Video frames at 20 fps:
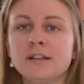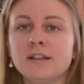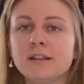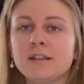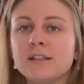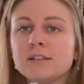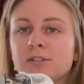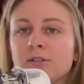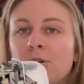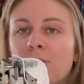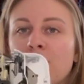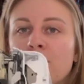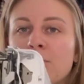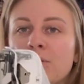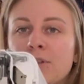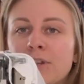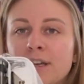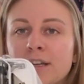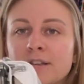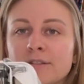This whole
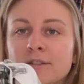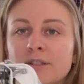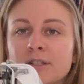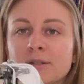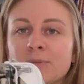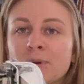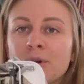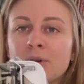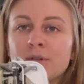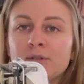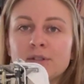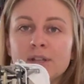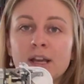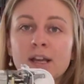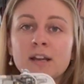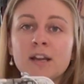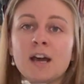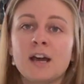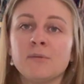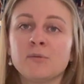thing is exposed,
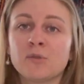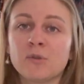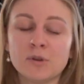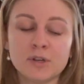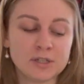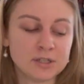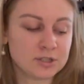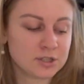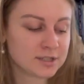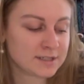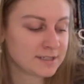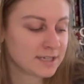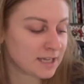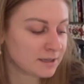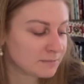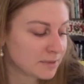and I'm going to just take